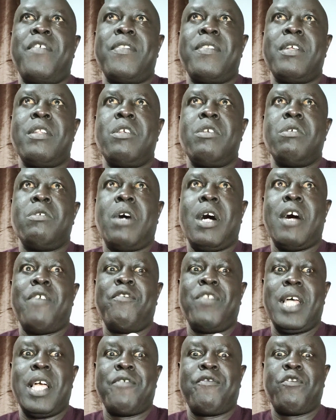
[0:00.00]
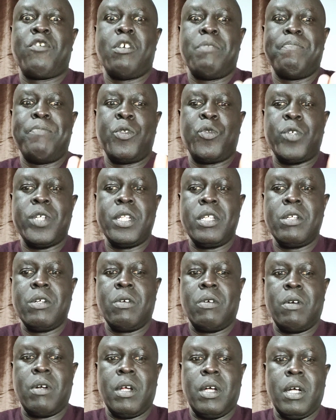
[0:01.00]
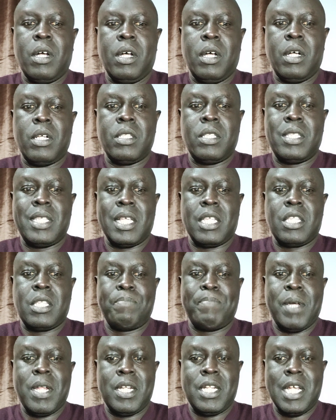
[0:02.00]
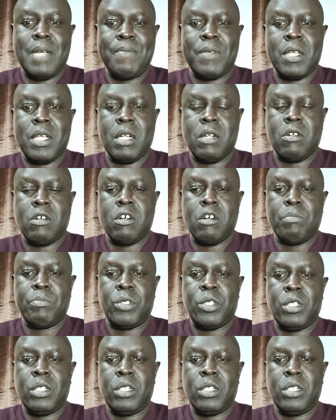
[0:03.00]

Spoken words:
and then you have like from between your 6 by the time you get home,